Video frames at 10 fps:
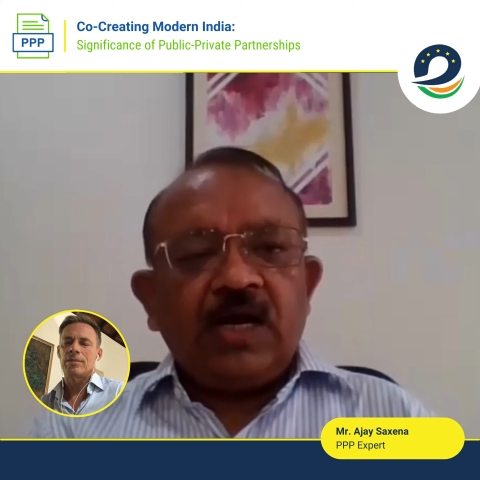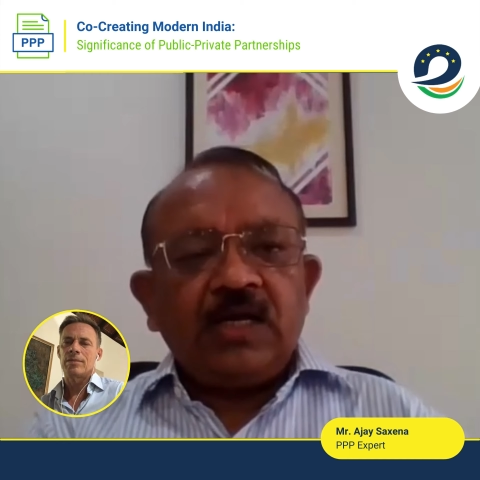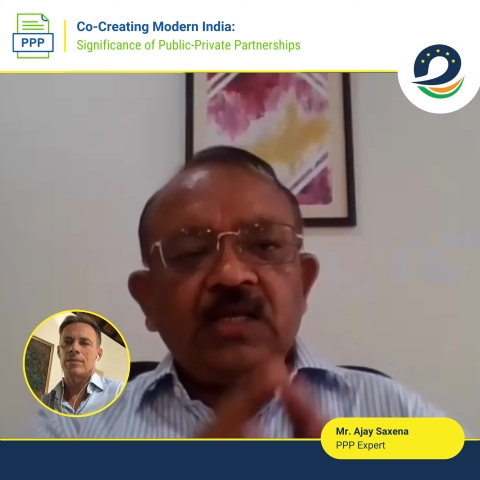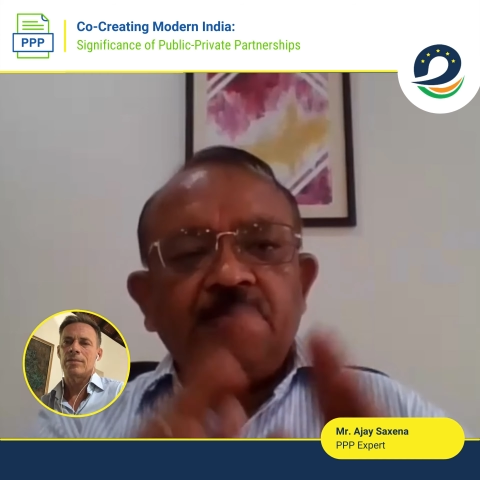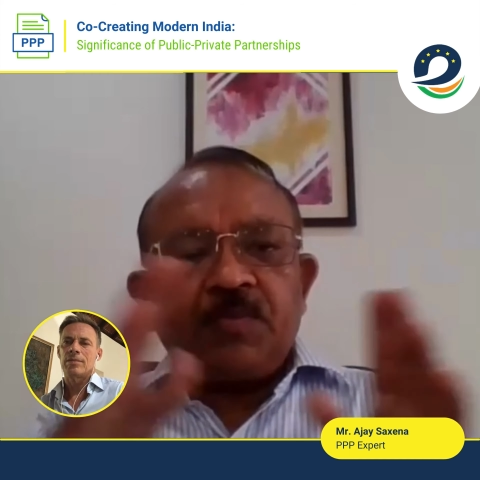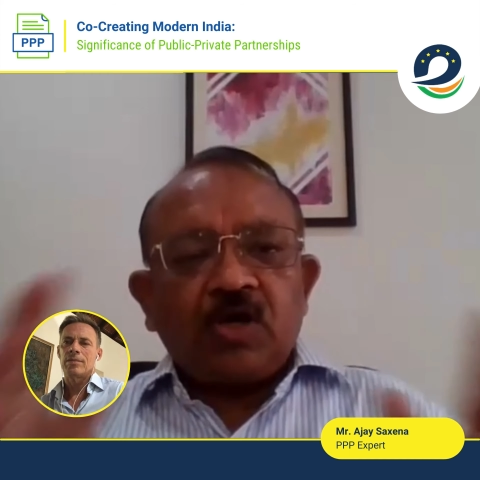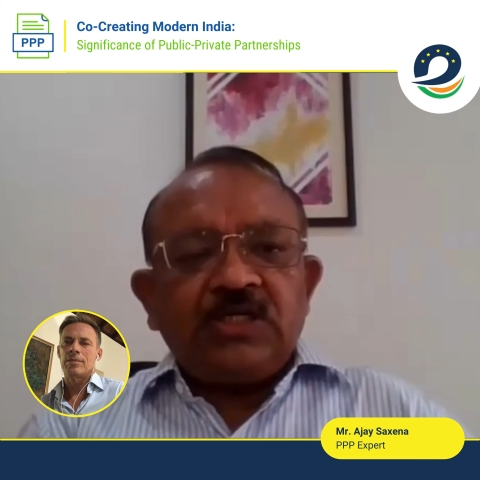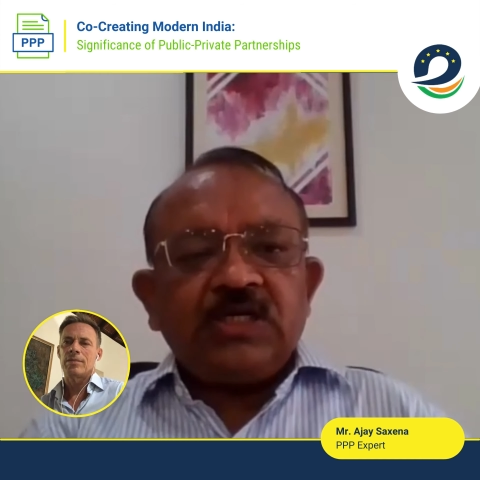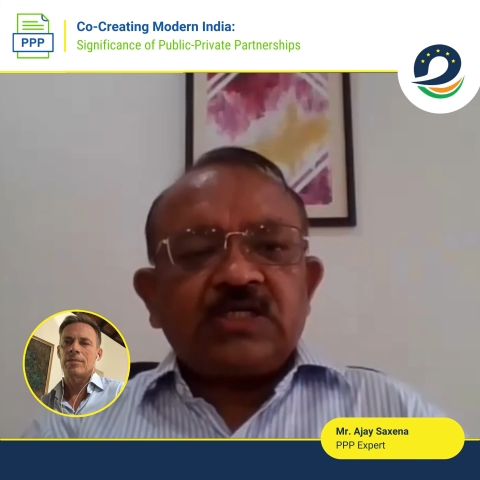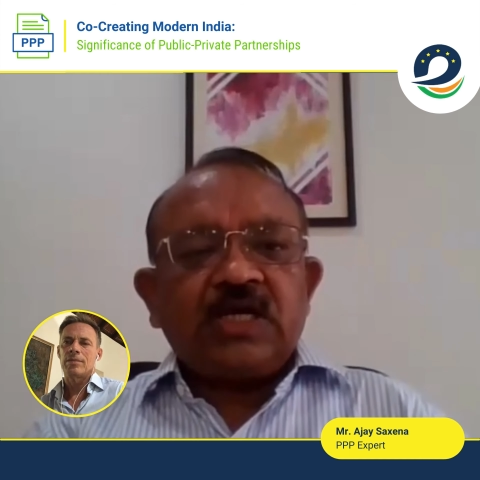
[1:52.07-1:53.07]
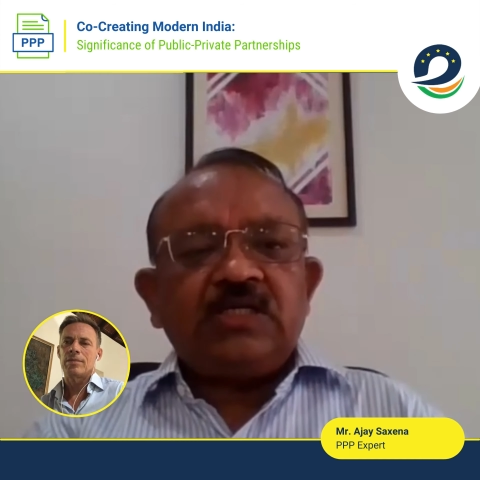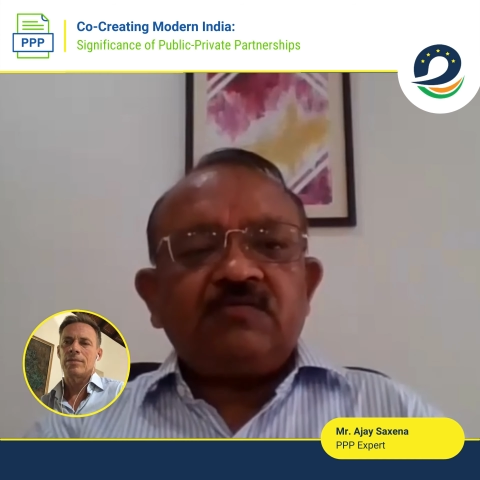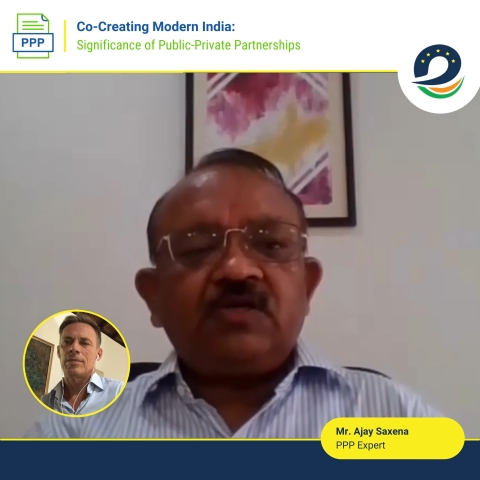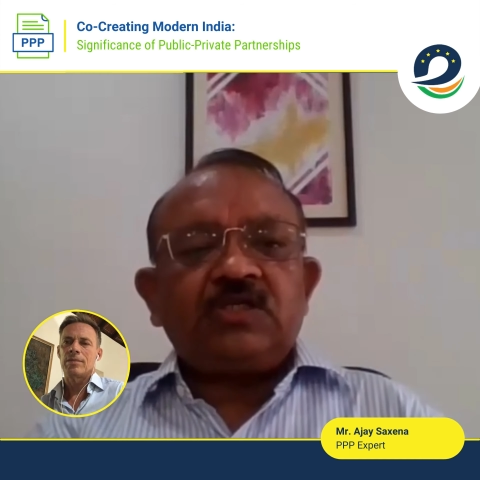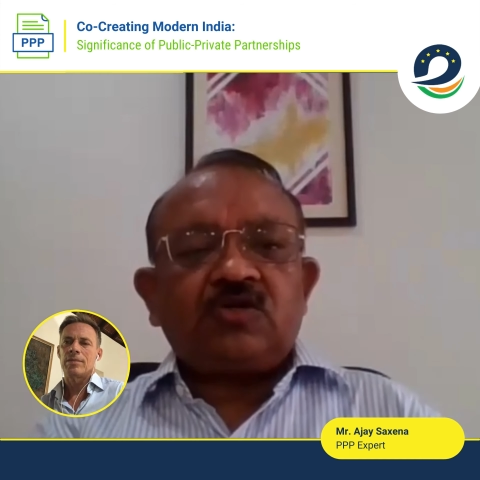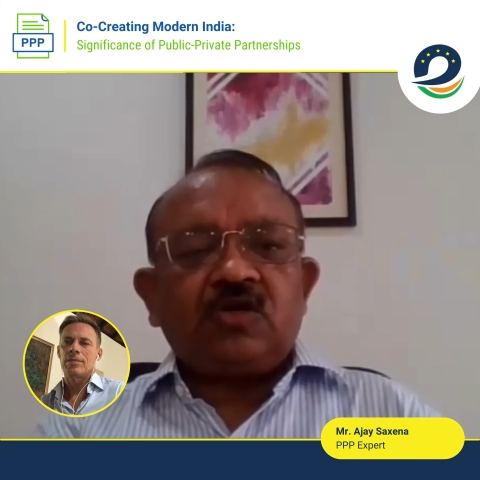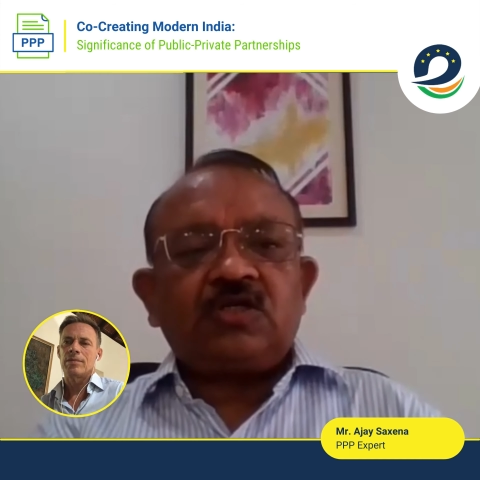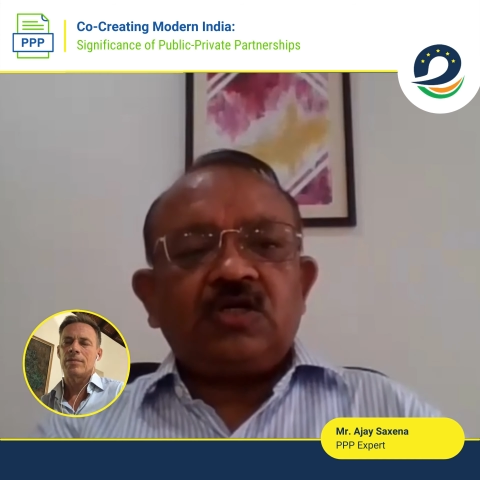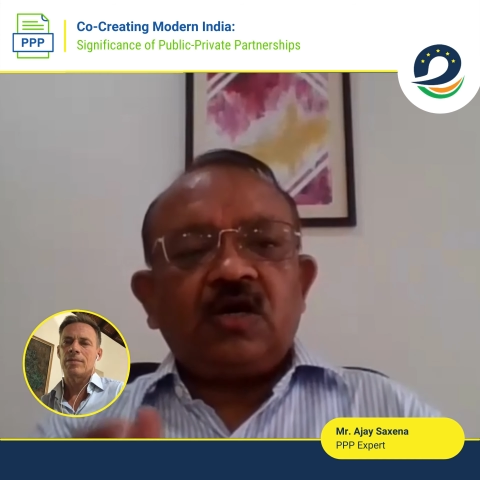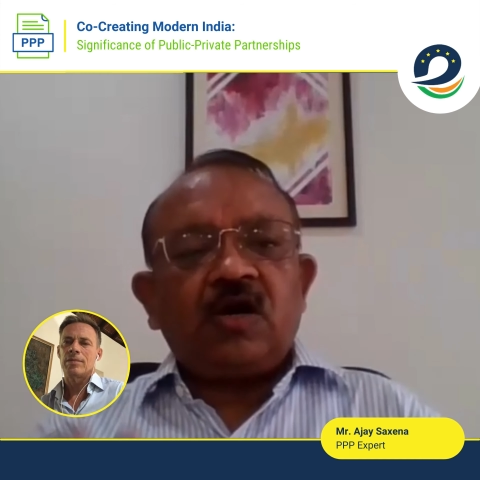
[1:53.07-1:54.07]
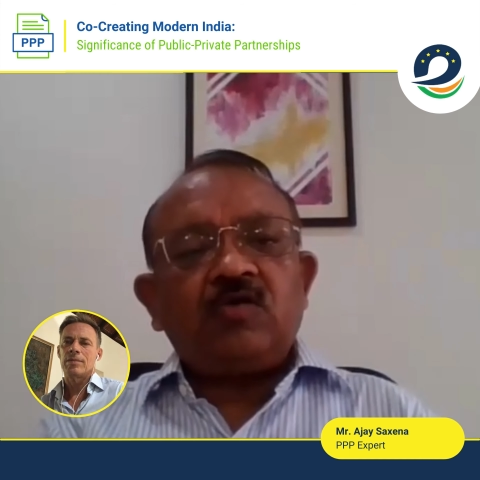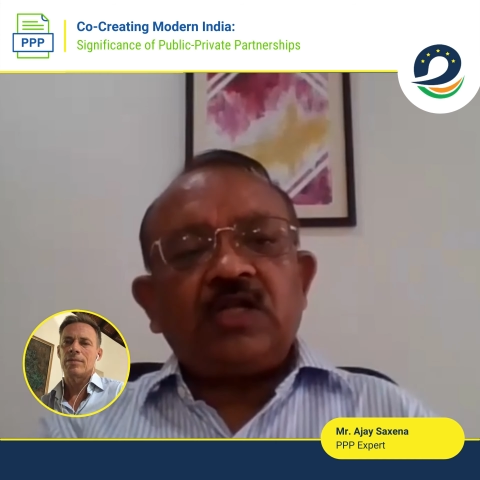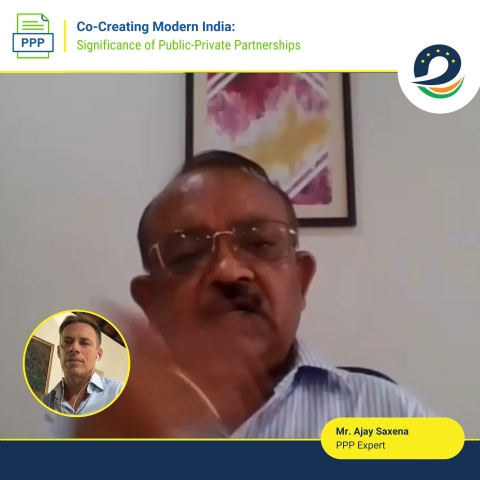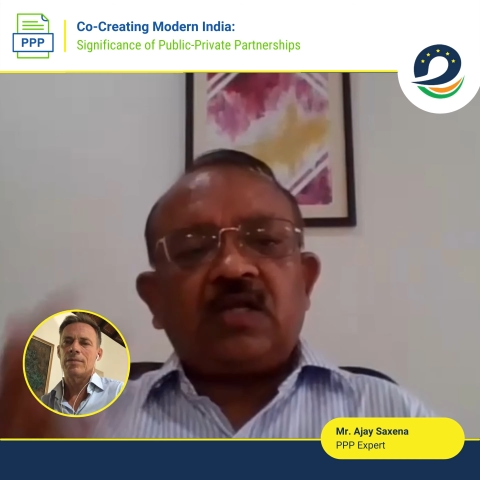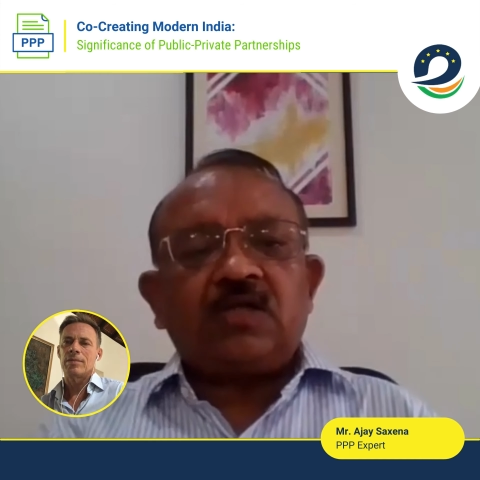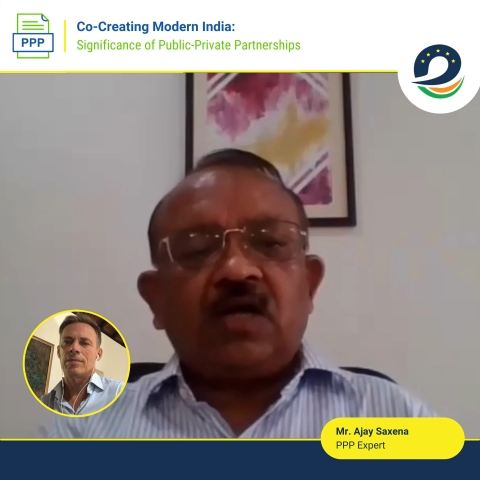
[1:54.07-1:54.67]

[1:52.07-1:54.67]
And the project size was structured around that